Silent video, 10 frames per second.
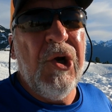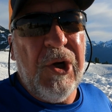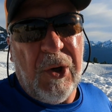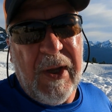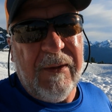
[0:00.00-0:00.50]

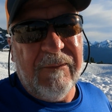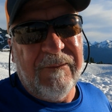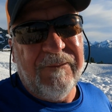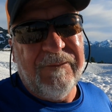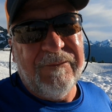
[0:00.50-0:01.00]
do it.
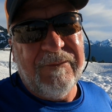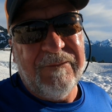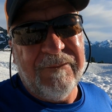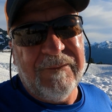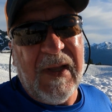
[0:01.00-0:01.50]

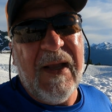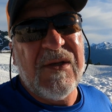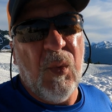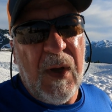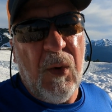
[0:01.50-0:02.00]

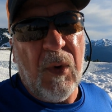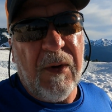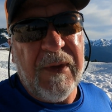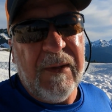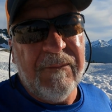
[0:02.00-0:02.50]
It's well
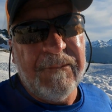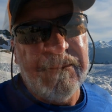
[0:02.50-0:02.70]
worth it.